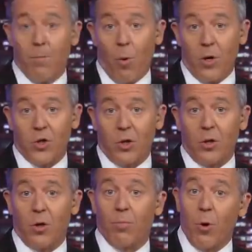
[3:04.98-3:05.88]
abortion,
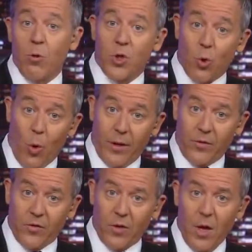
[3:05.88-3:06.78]
you're
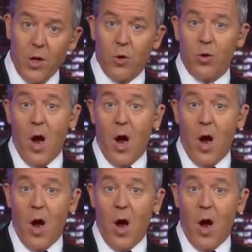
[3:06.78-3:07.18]
pro-choice. You're